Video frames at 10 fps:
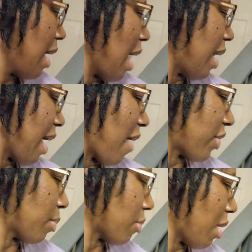and I
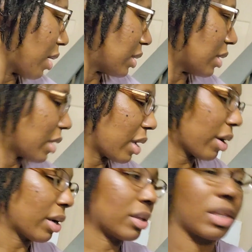have some rocks in
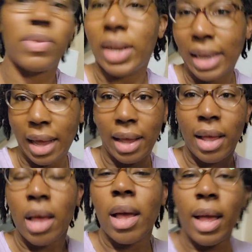there and stuff like that.
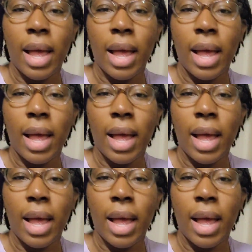